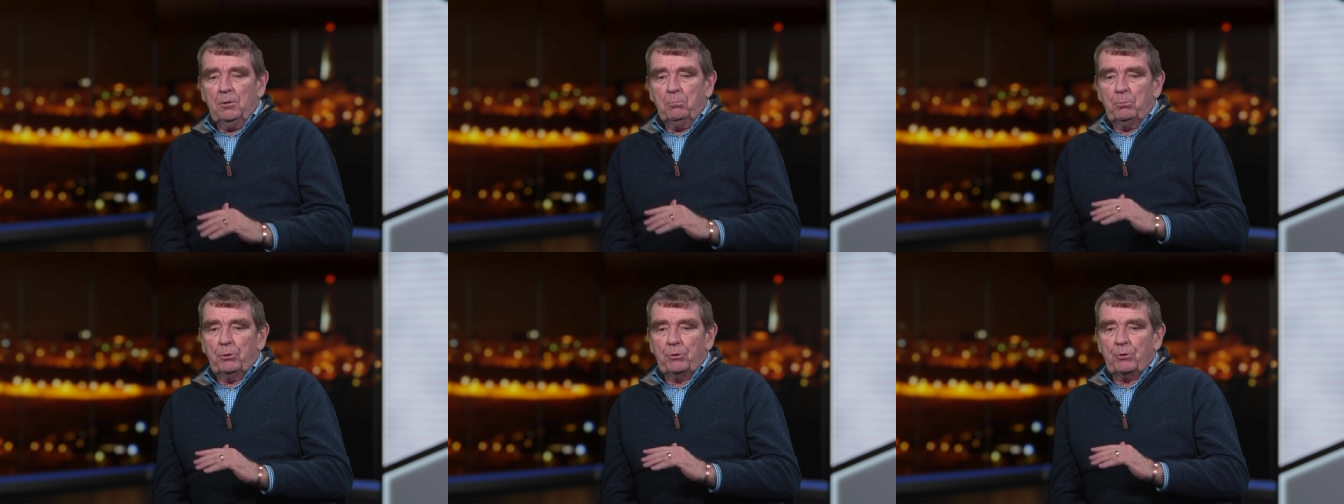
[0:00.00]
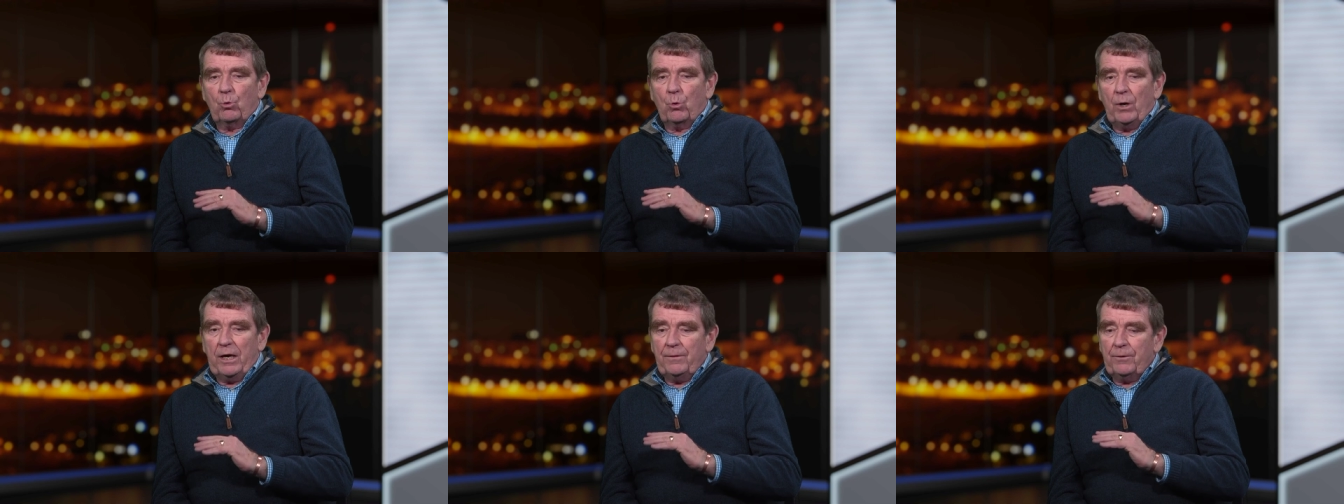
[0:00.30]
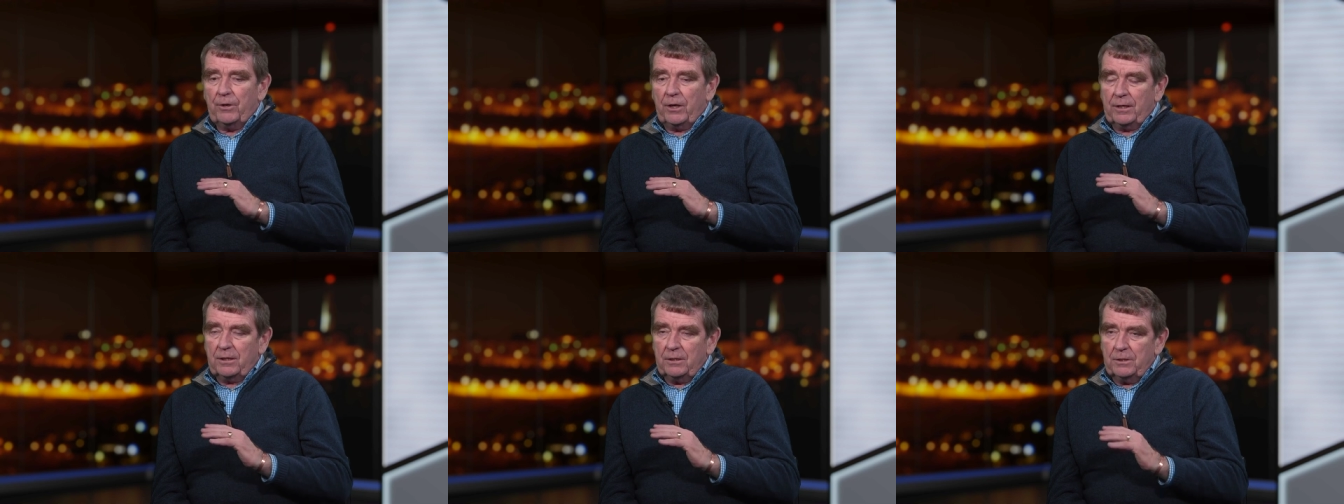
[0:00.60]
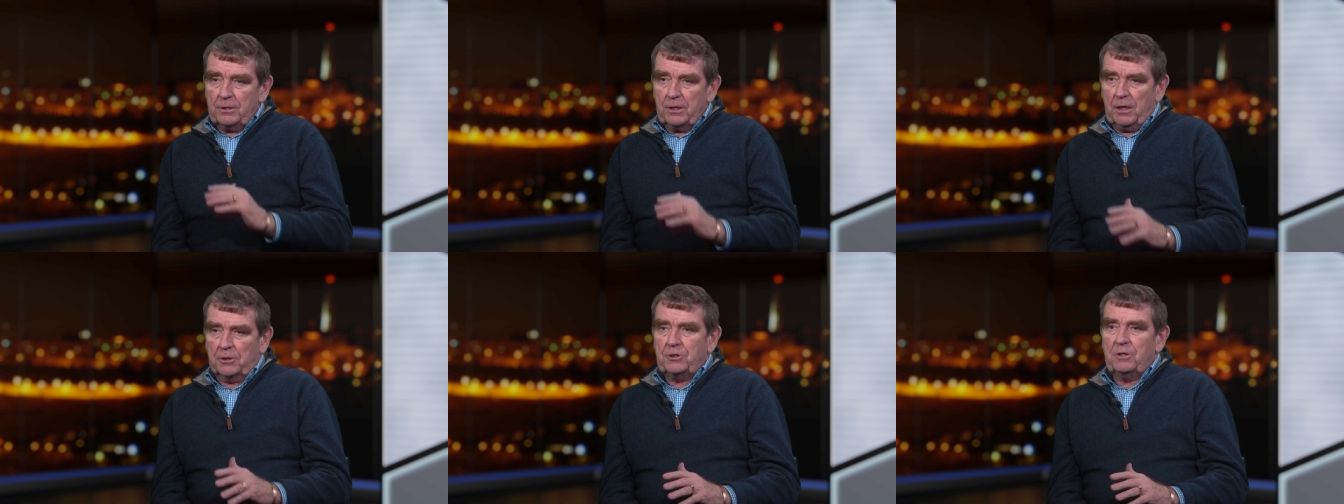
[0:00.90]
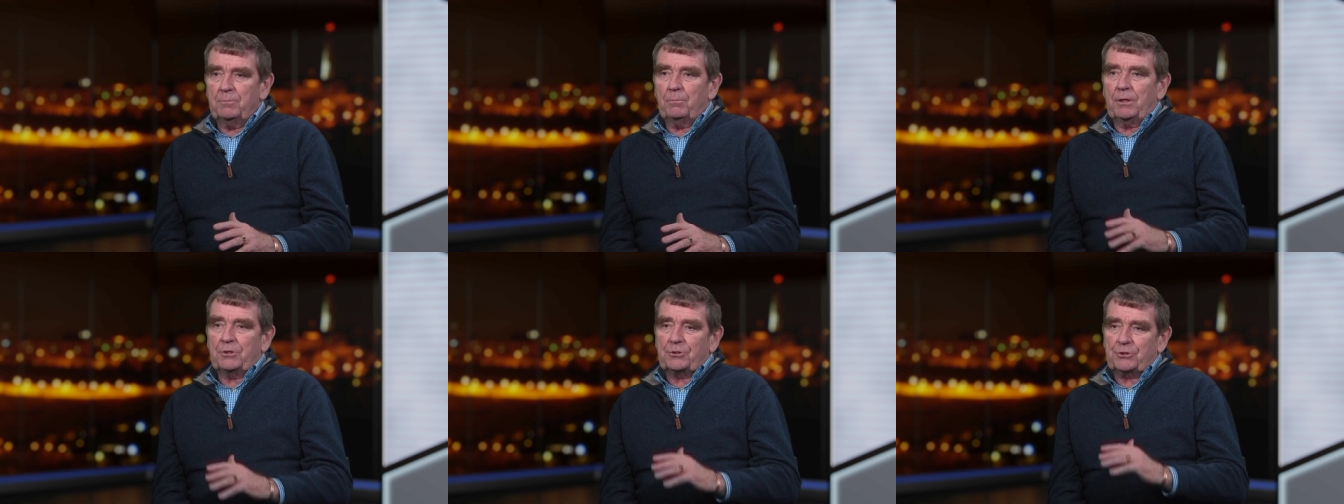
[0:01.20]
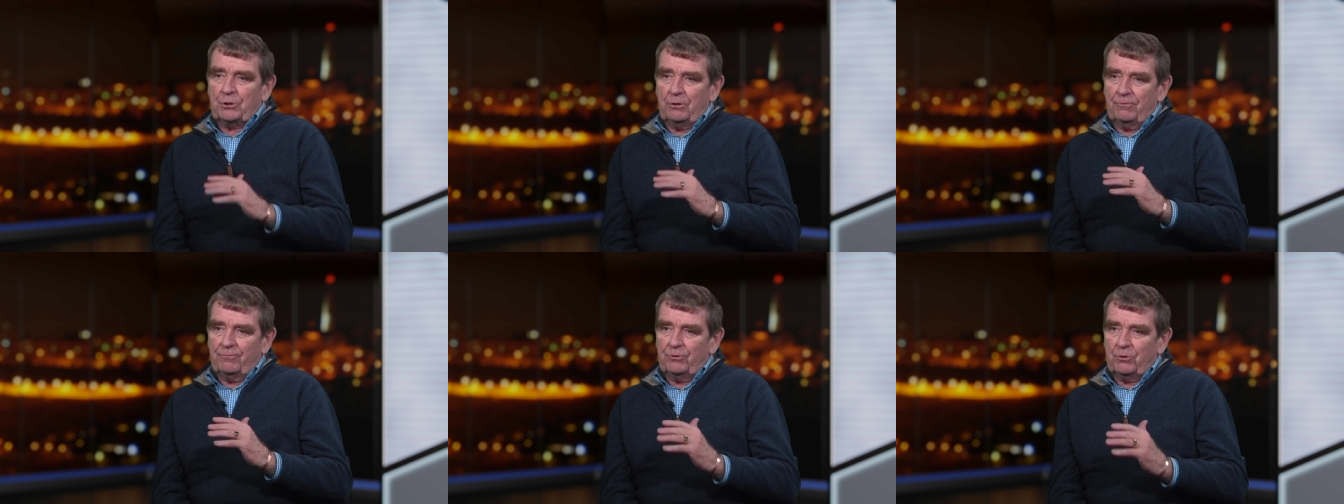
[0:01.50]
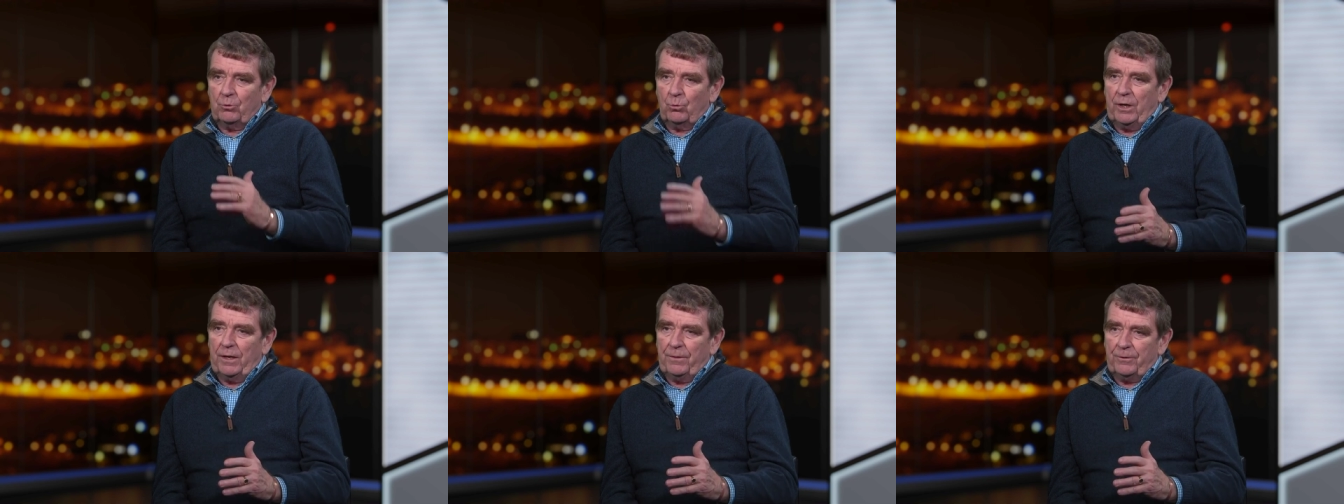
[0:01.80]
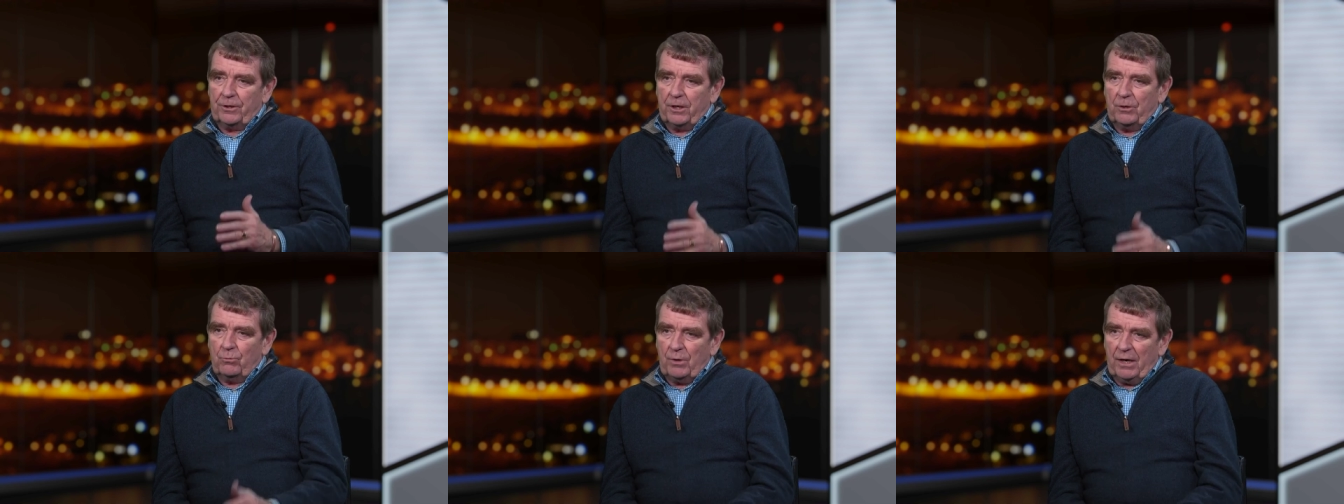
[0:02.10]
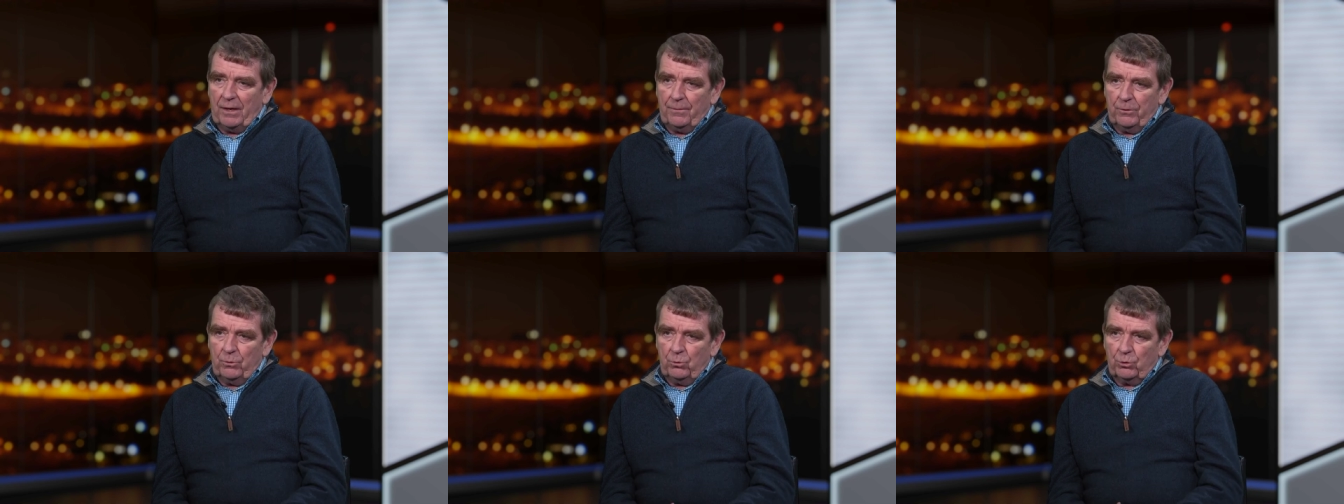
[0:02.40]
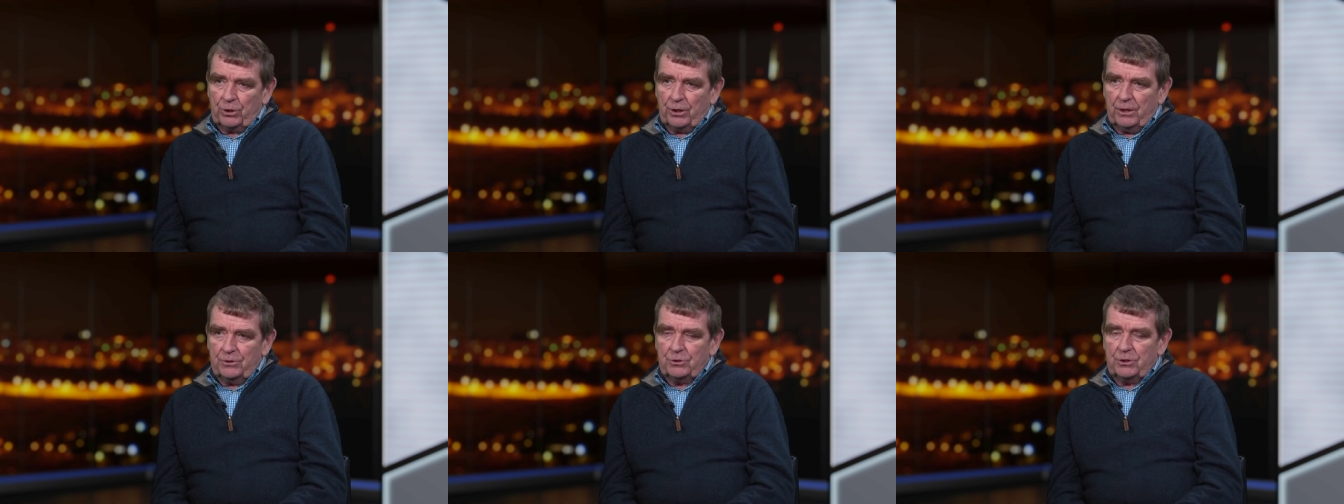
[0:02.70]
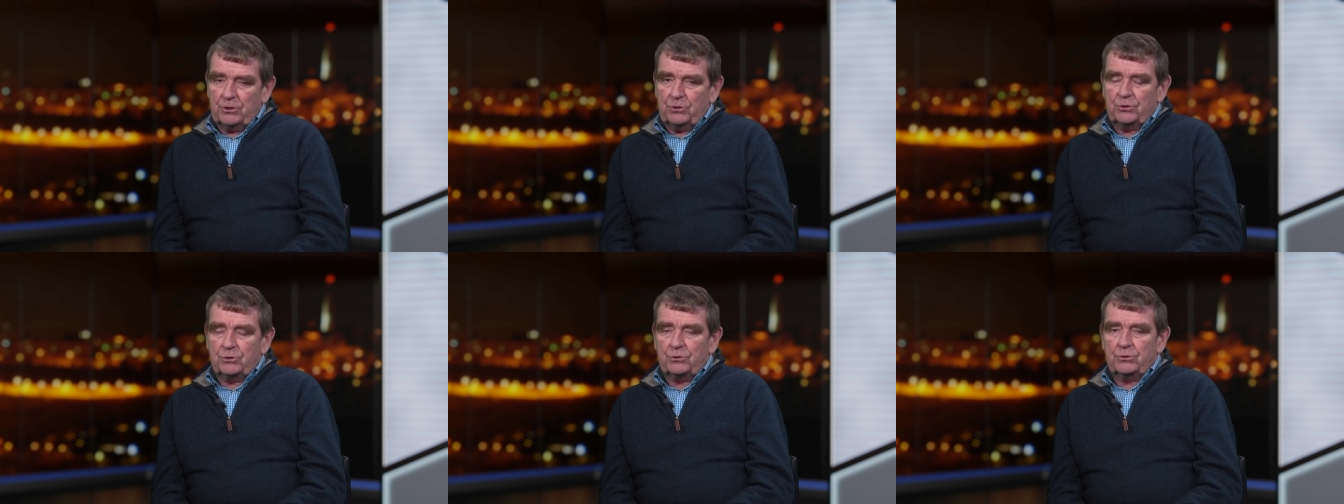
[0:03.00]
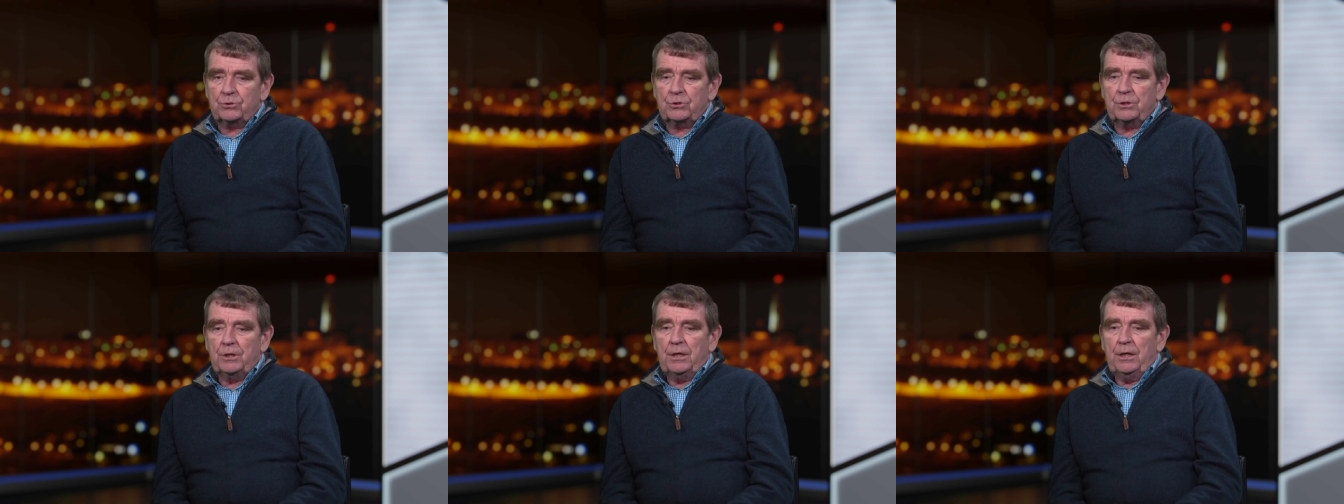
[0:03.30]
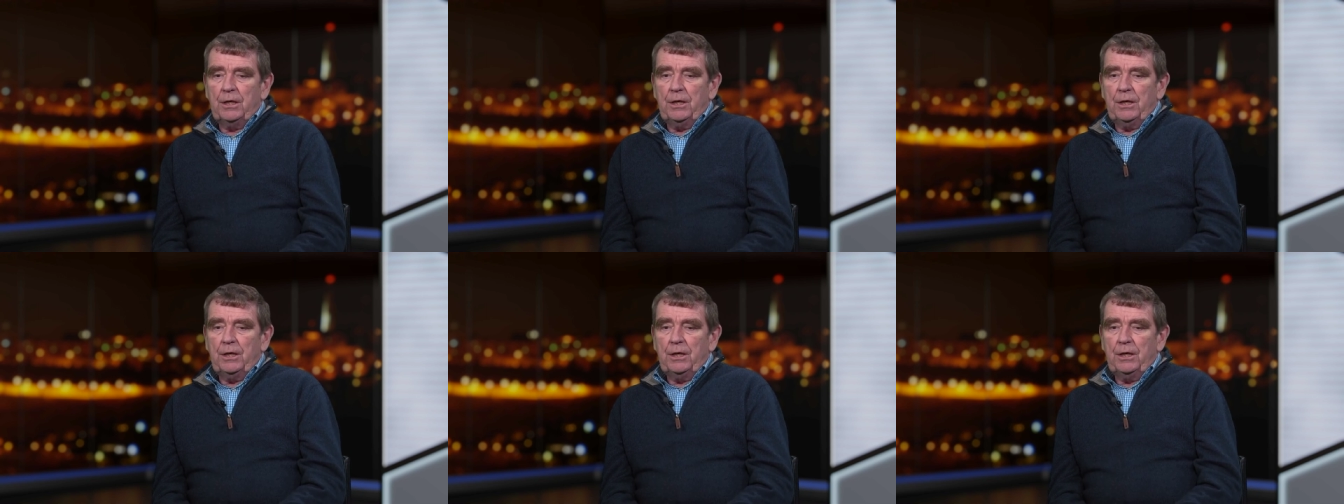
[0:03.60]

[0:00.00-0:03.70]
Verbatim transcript: But the way that I conducted myself and the way that I ran the organizations,